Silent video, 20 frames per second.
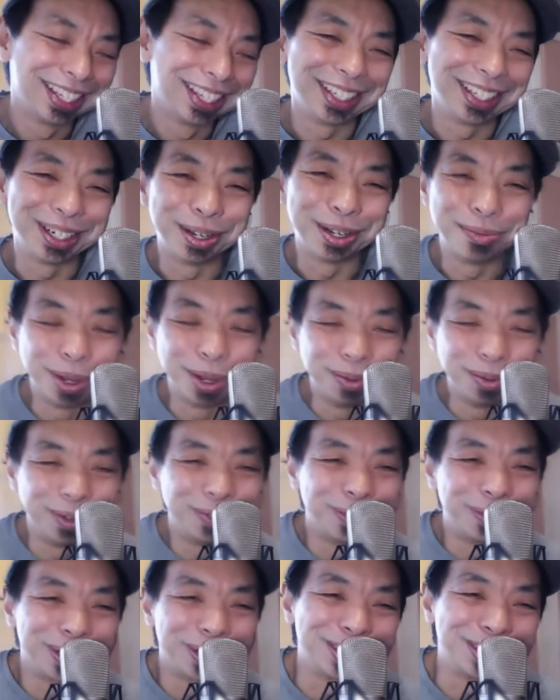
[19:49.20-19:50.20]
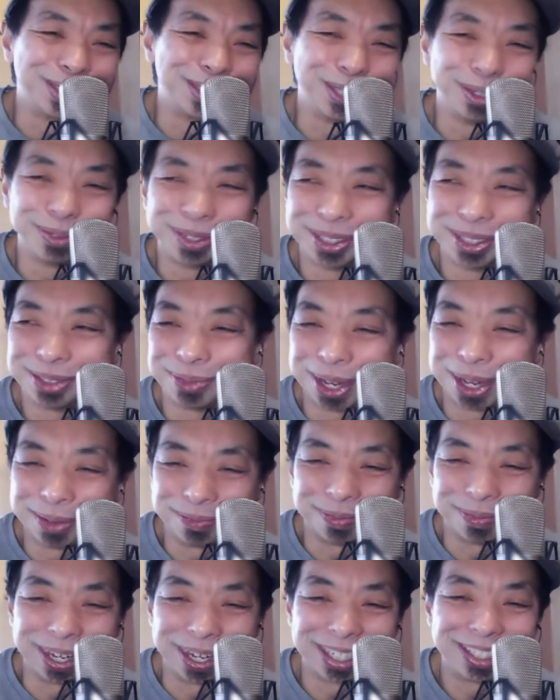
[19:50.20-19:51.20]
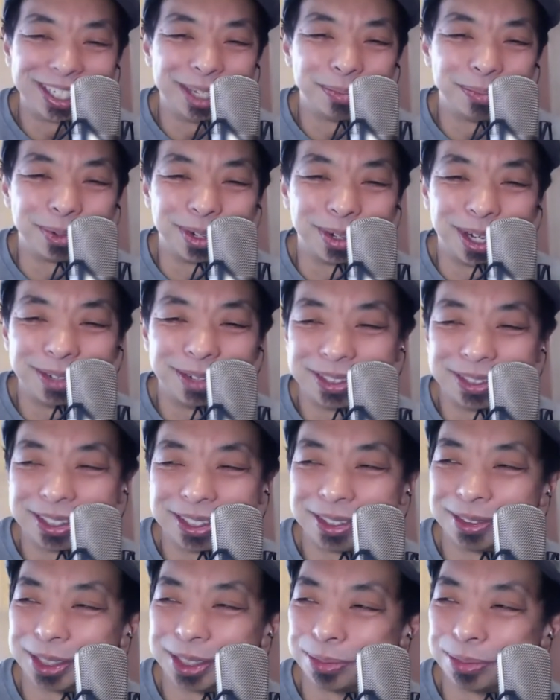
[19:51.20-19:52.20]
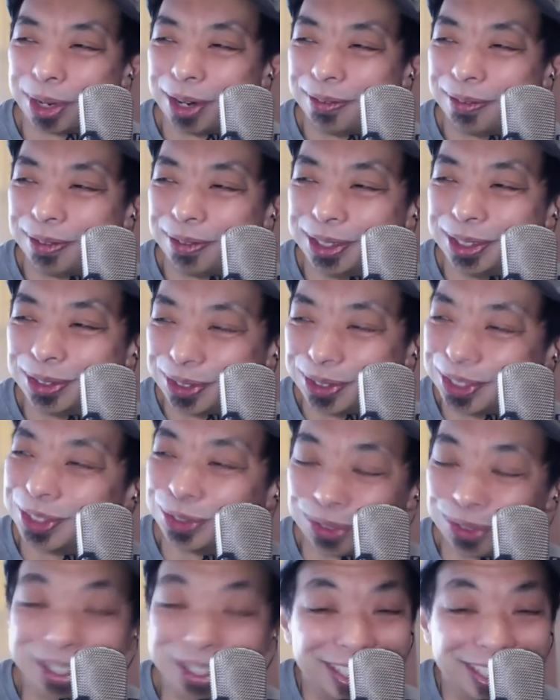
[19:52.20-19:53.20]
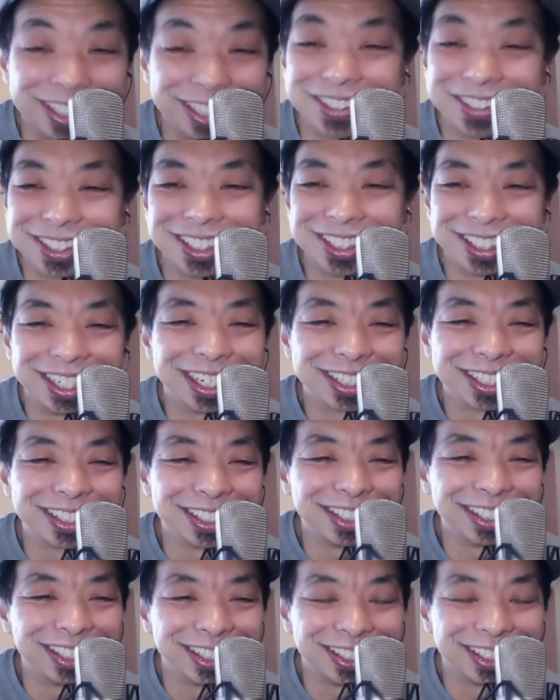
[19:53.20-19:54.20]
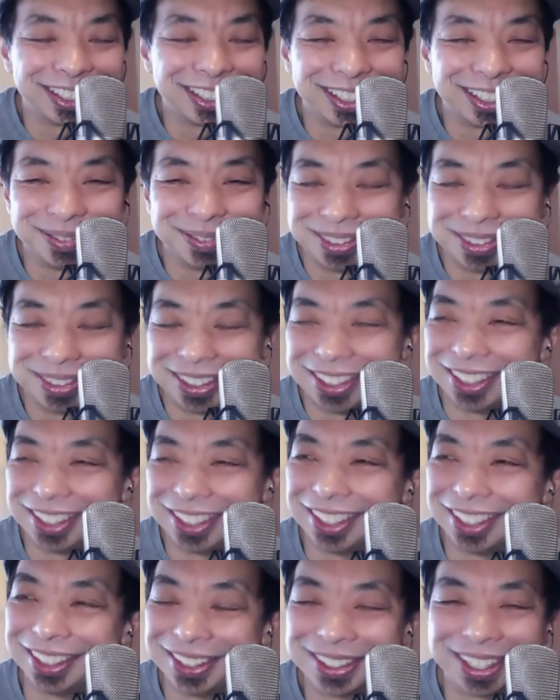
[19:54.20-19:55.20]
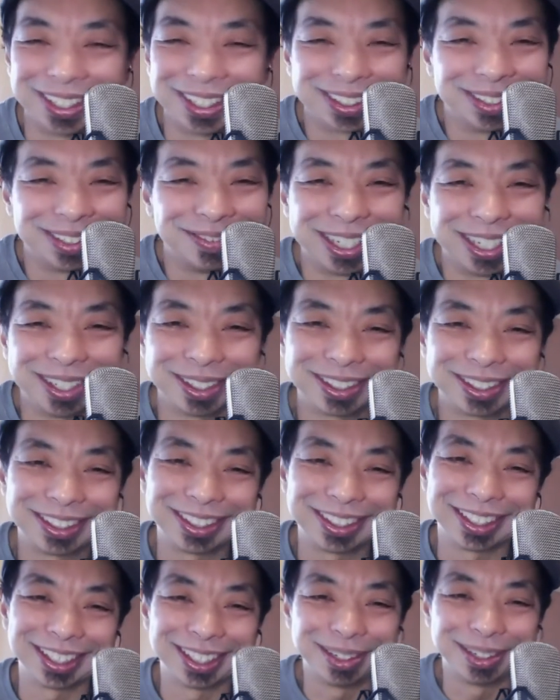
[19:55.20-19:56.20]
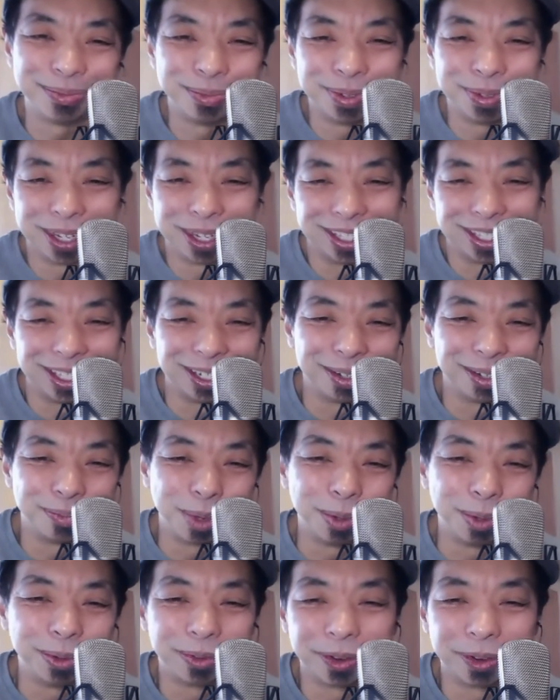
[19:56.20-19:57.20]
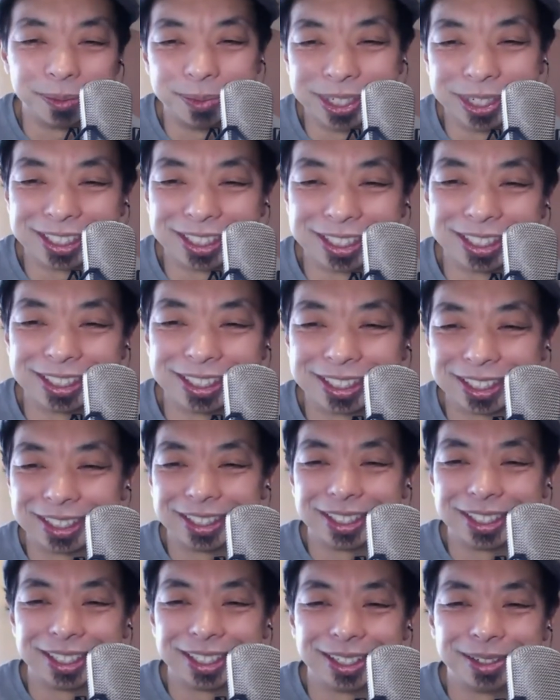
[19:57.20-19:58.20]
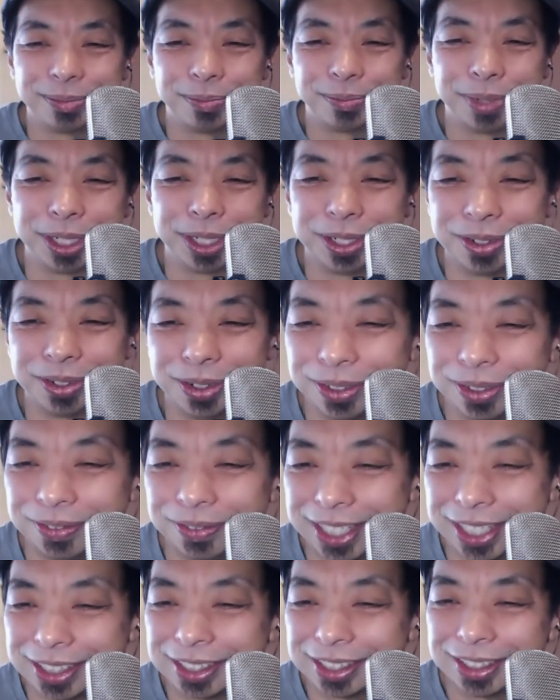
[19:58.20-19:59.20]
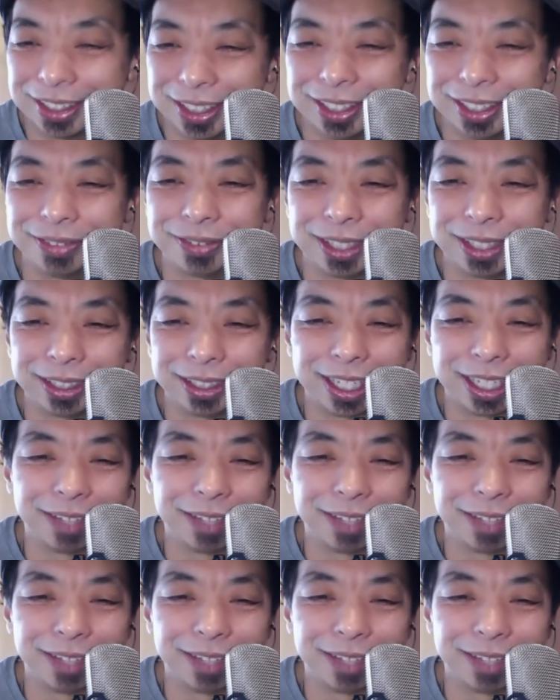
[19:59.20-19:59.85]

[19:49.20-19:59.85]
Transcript: know mobile for consumers might might taper off in terms of smartphones, which is really interesting actually. Um, mm-hmm. You know, you talked about um, you know mobile for business and bring your own device stuff that they have to